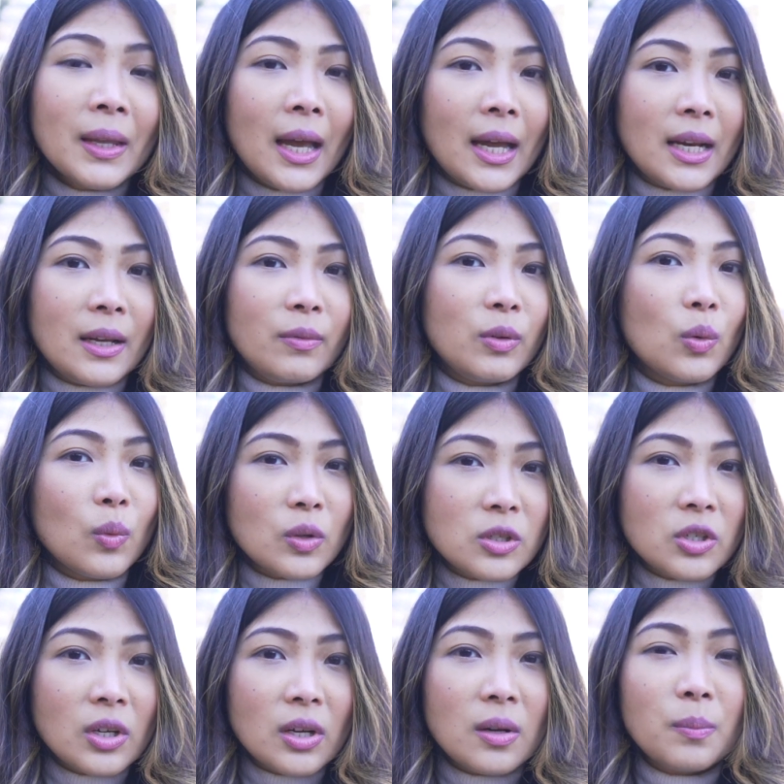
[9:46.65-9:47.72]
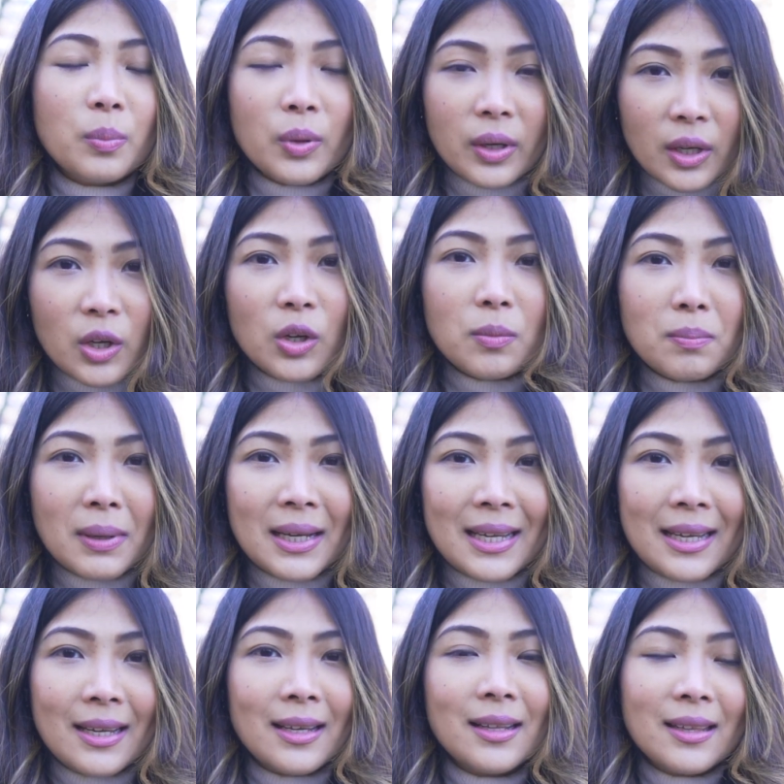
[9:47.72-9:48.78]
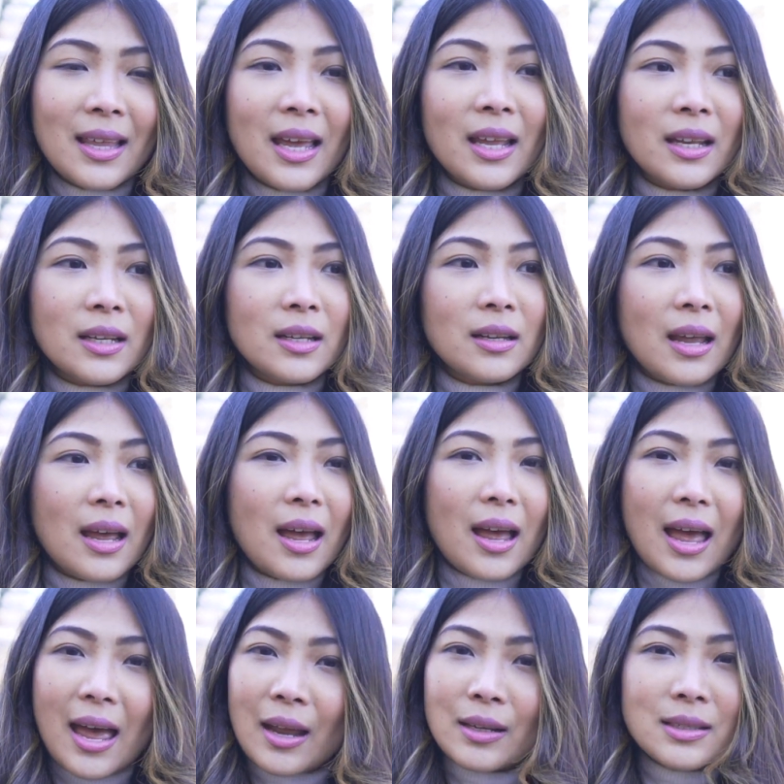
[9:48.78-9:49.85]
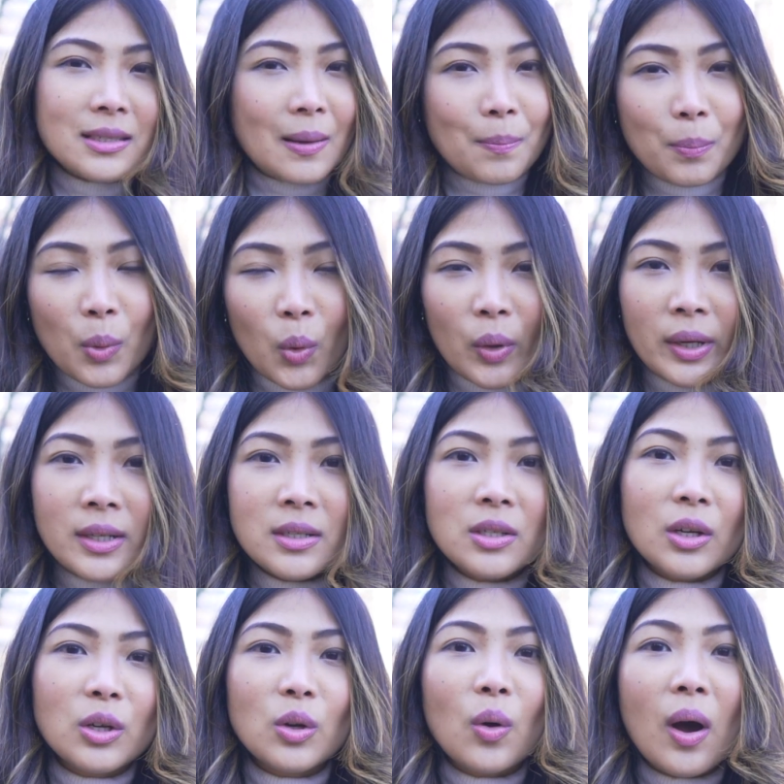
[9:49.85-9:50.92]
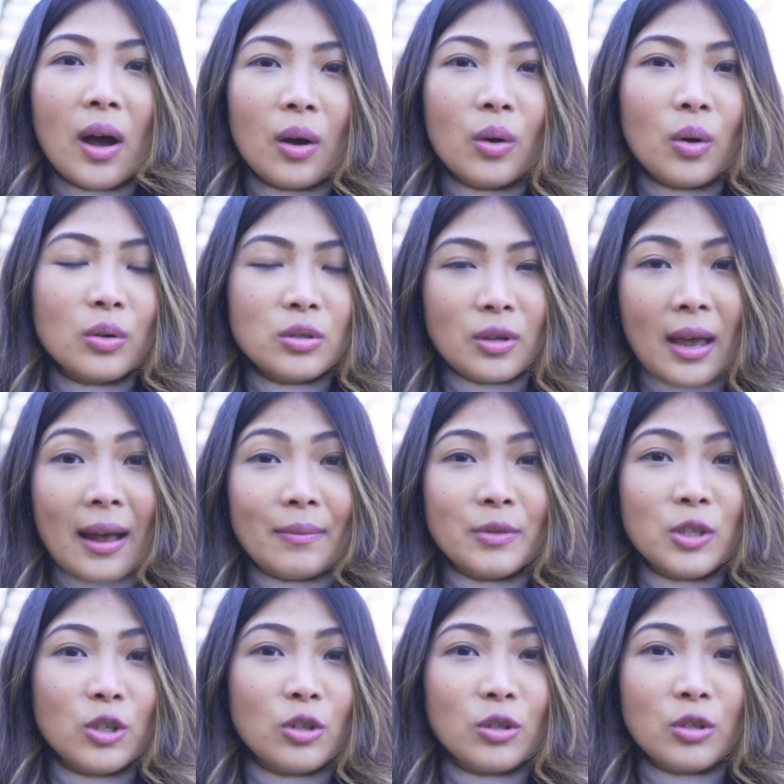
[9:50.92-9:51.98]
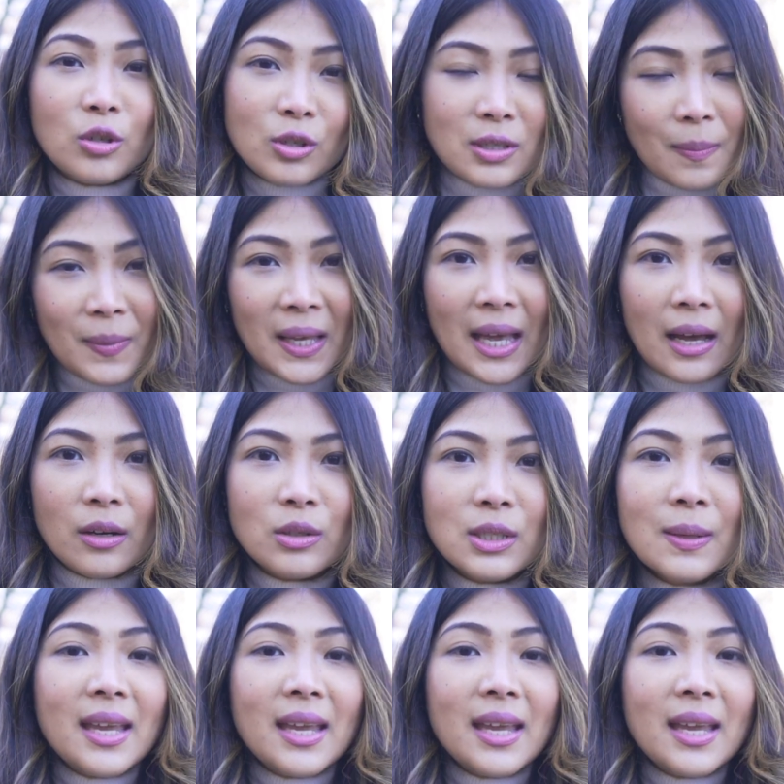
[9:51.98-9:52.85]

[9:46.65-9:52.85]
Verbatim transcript: and if you want to earn pretty good money, then at some point you are going to have to do something else,